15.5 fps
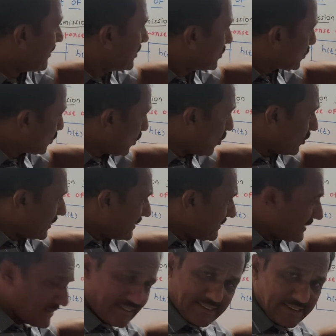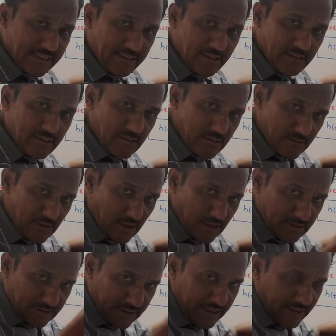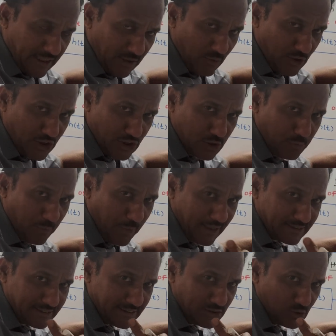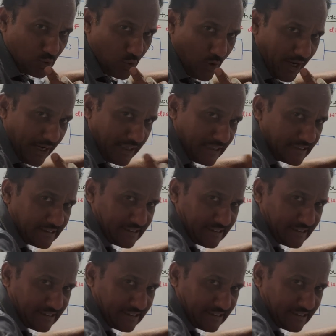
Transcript: So the signal which is passing through any